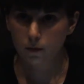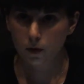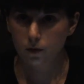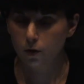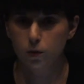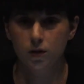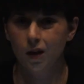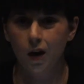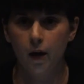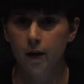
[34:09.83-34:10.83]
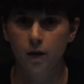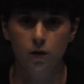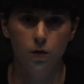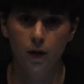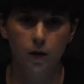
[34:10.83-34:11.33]
If there was a
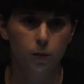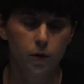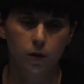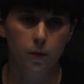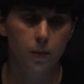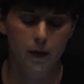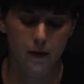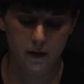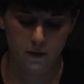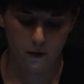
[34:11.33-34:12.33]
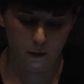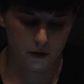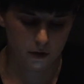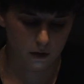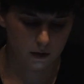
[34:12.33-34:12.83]
client, you'd end up with a completely different
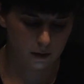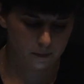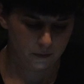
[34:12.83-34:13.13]
result.